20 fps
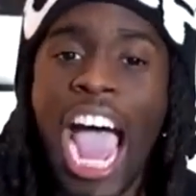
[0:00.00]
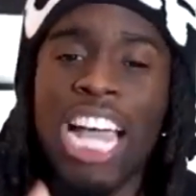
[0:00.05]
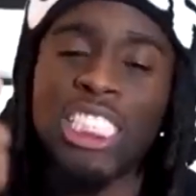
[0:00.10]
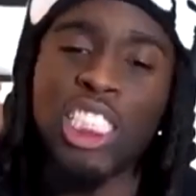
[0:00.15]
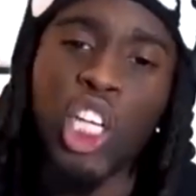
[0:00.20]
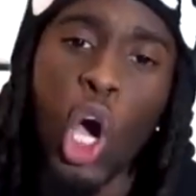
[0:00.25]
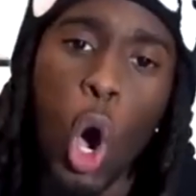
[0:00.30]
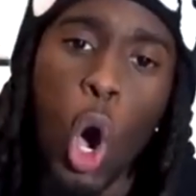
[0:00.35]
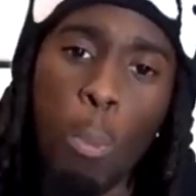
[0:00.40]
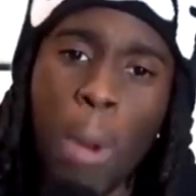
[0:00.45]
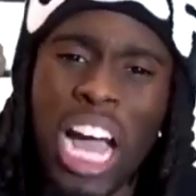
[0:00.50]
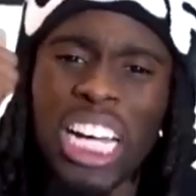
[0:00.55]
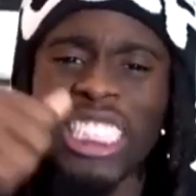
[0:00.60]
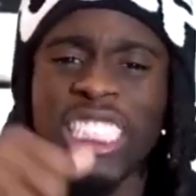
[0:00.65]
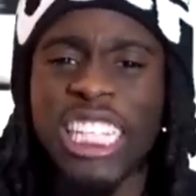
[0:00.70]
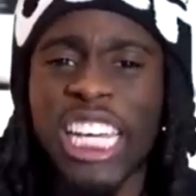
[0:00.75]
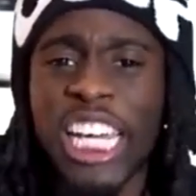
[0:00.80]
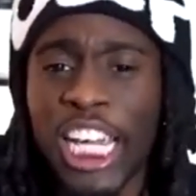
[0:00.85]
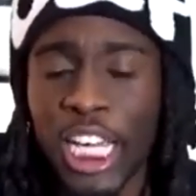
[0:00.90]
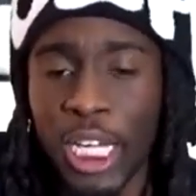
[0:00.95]
I told
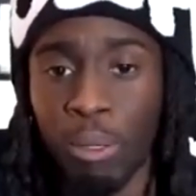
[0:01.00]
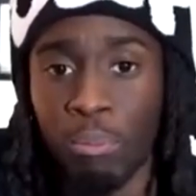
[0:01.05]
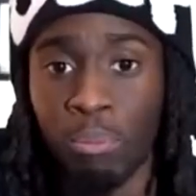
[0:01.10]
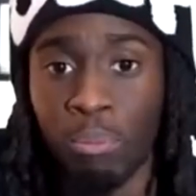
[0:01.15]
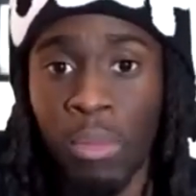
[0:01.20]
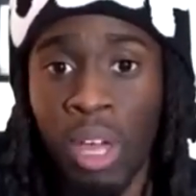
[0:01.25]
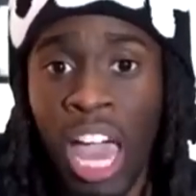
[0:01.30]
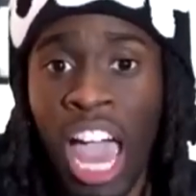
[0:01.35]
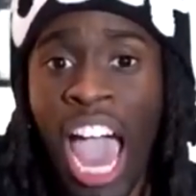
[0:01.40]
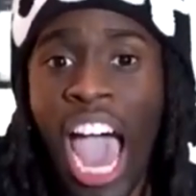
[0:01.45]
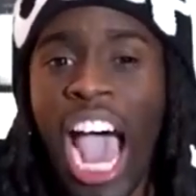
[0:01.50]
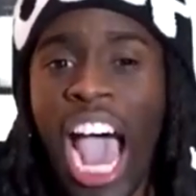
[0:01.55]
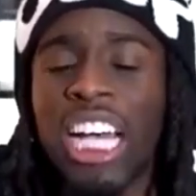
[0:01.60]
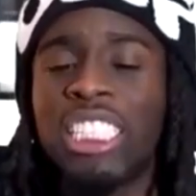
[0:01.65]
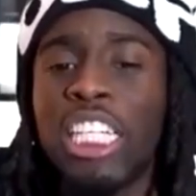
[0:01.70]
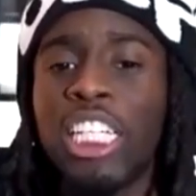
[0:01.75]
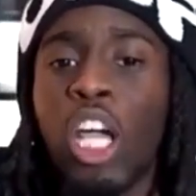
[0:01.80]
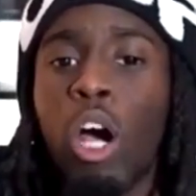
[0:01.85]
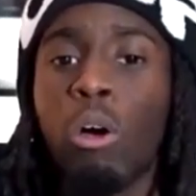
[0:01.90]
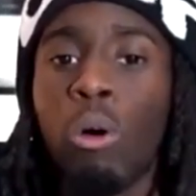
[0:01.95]
my team, I
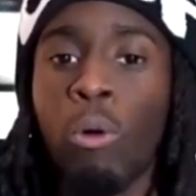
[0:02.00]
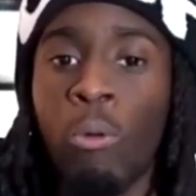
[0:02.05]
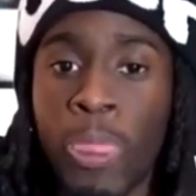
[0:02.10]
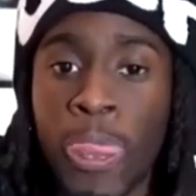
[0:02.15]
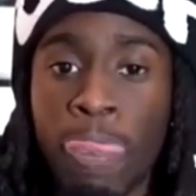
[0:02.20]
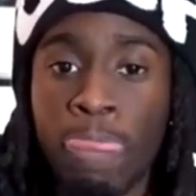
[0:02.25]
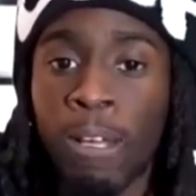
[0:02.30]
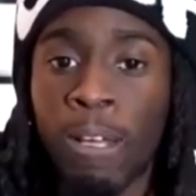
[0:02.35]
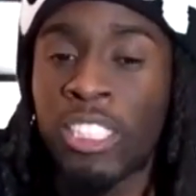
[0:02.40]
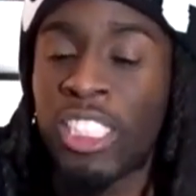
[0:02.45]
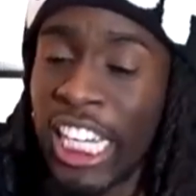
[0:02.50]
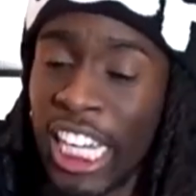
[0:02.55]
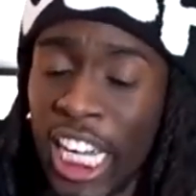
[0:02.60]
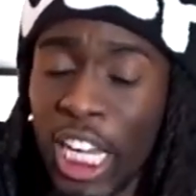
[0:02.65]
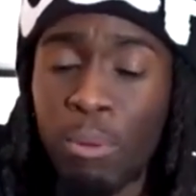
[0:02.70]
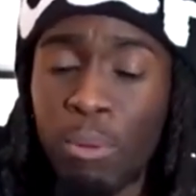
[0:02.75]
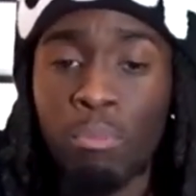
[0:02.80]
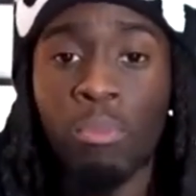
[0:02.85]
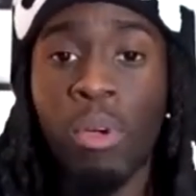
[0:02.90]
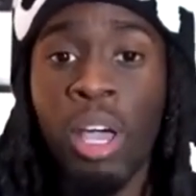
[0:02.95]
said, yo,
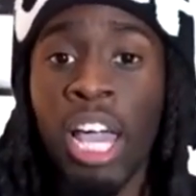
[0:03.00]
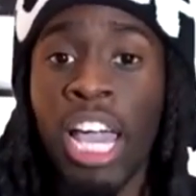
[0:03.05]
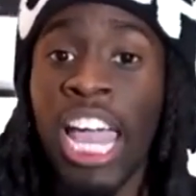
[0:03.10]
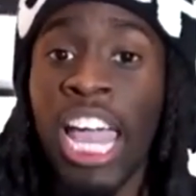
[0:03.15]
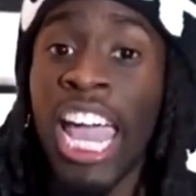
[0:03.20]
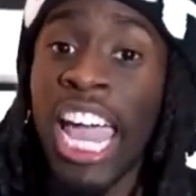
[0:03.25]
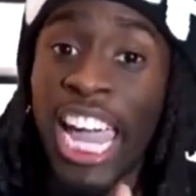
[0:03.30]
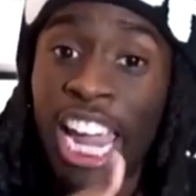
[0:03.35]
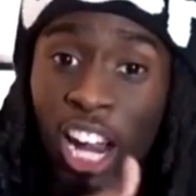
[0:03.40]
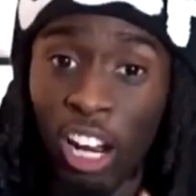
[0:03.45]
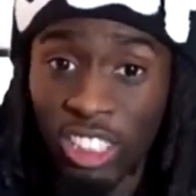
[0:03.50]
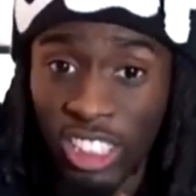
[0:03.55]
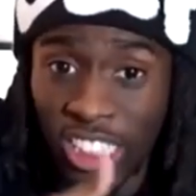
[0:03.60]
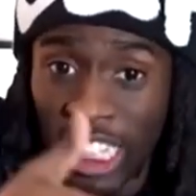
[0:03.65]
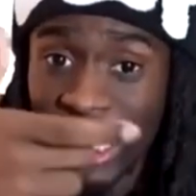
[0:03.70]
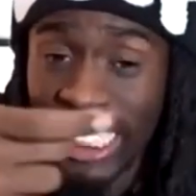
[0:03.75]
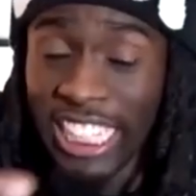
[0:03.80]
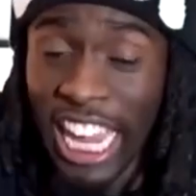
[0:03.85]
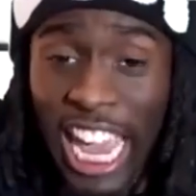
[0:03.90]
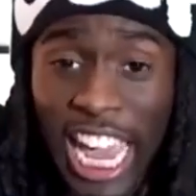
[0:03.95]
team, here's
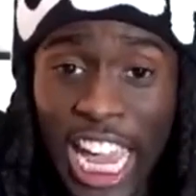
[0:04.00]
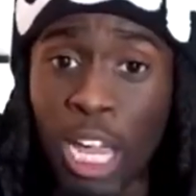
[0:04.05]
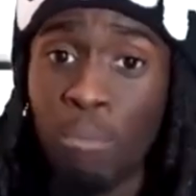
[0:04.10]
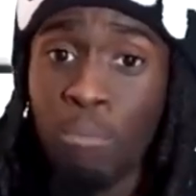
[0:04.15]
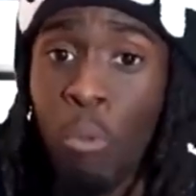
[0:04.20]
his name.